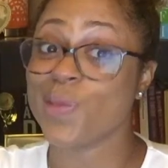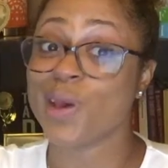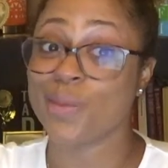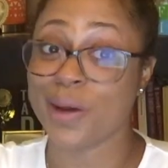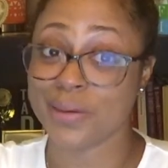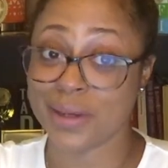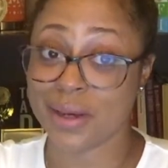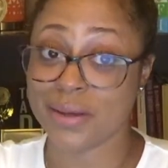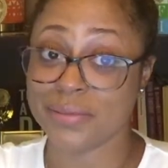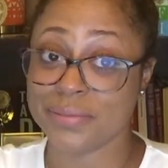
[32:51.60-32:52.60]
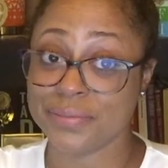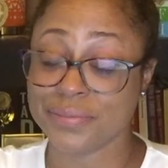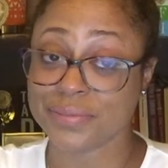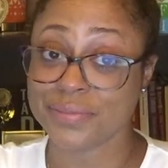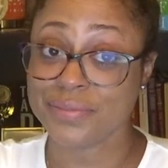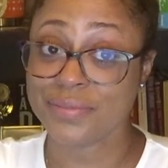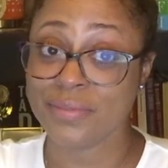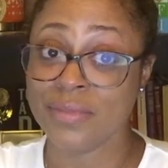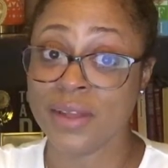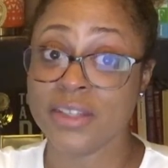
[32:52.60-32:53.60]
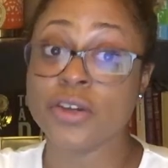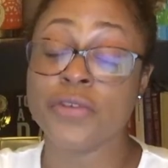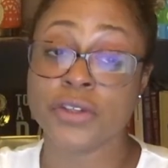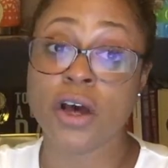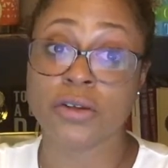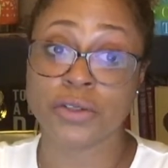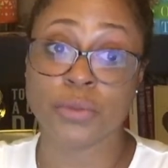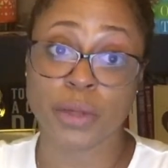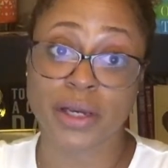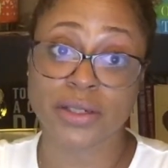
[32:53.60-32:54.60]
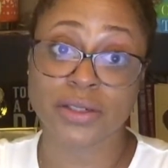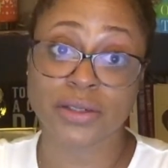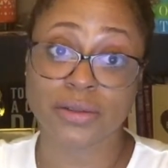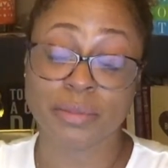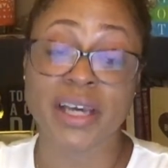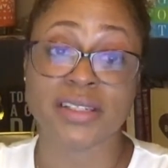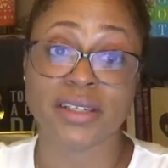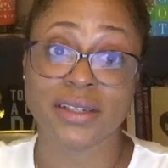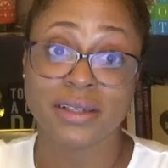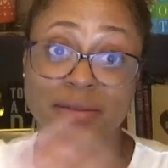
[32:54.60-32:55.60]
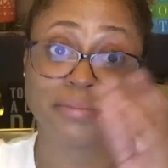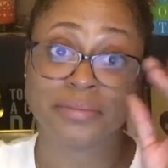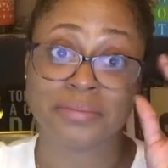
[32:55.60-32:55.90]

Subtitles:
Think about that. So if you talk too much, basically,